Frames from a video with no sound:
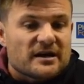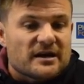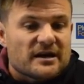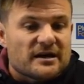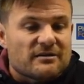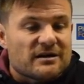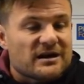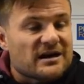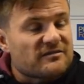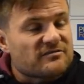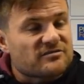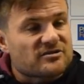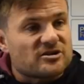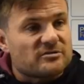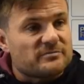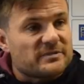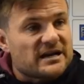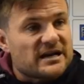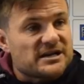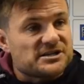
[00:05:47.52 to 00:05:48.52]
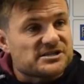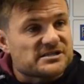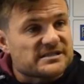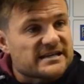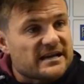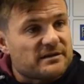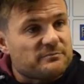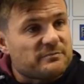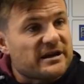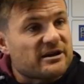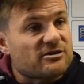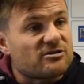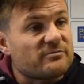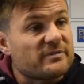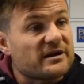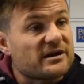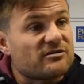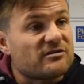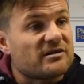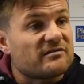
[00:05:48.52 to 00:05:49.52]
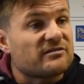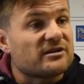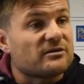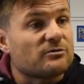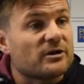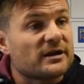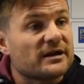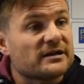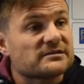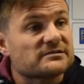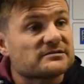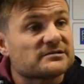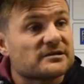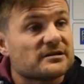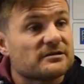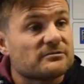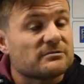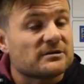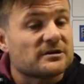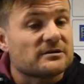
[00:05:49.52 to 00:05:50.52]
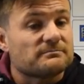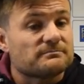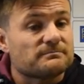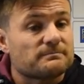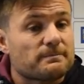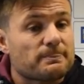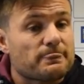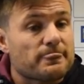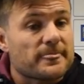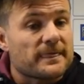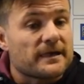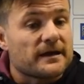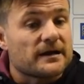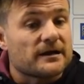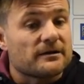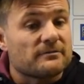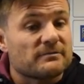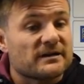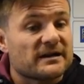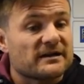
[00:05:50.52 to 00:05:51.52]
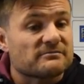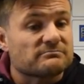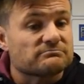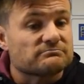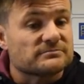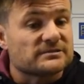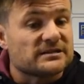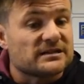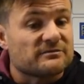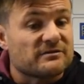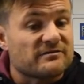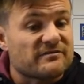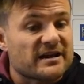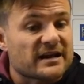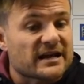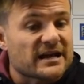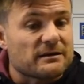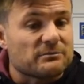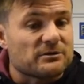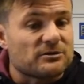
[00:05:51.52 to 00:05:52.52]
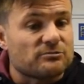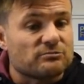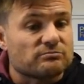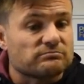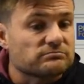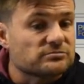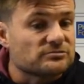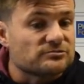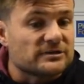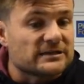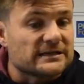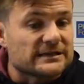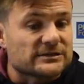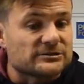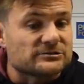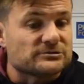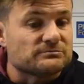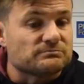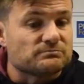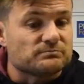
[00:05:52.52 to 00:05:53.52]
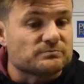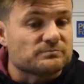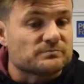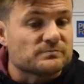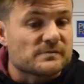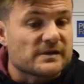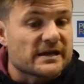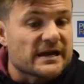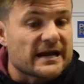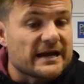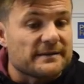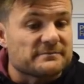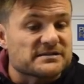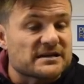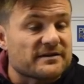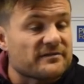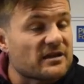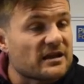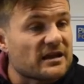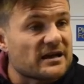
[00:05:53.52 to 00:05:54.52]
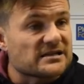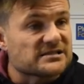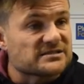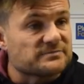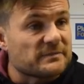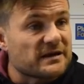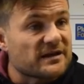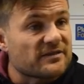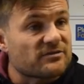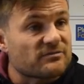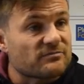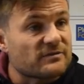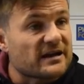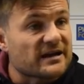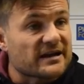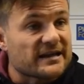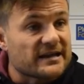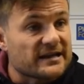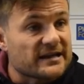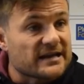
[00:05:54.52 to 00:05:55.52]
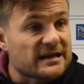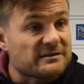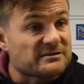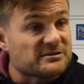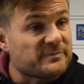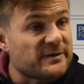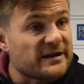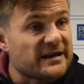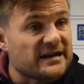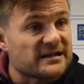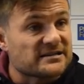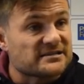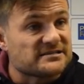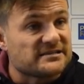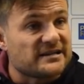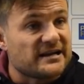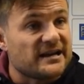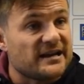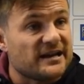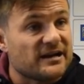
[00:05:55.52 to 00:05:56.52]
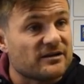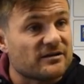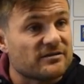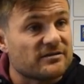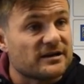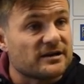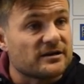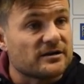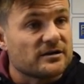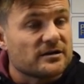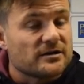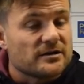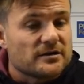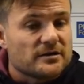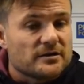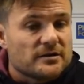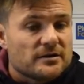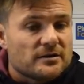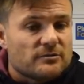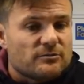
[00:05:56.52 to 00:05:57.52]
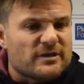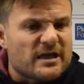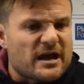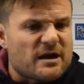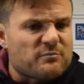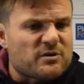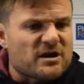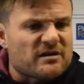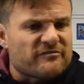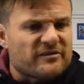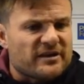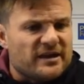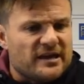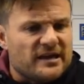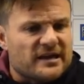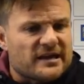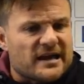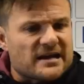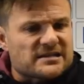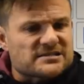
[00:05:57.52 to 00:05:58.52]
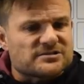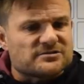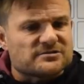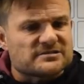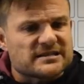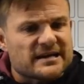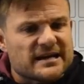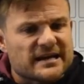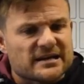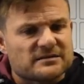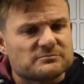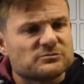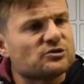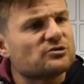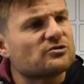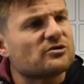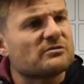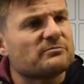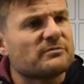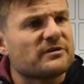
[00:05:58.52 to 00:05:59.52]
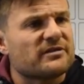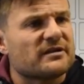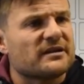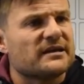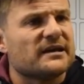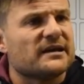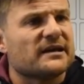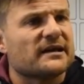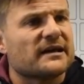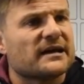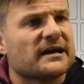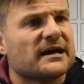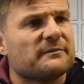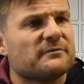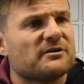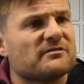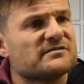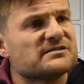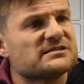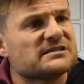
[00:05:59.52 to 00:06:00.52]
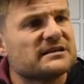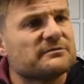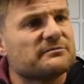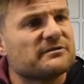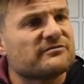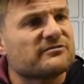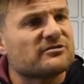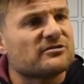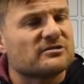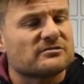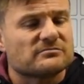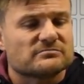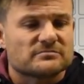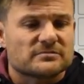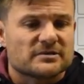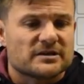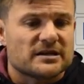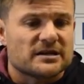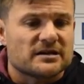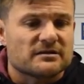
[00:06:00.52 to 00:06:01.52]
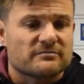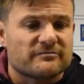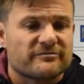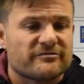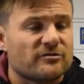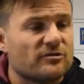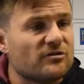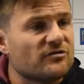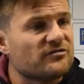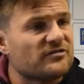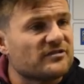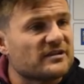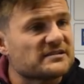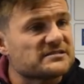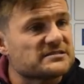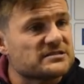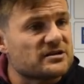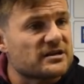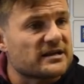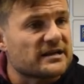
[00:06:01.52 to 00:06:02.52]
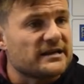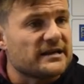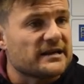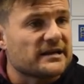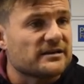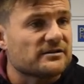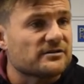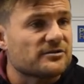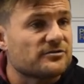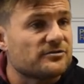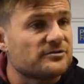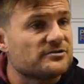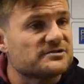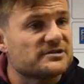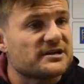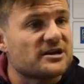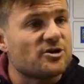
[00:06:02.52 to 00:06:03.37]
our halves combination's getting better and better every week. So, you know, we've had a couple of really good games over the last month. Our kicking game's been outstanding. I think without Bruffy here, Gaskell's taken more on with the kicking game. Obviously, we've got, you know, Frawls that does a lot of kicking. Cruz and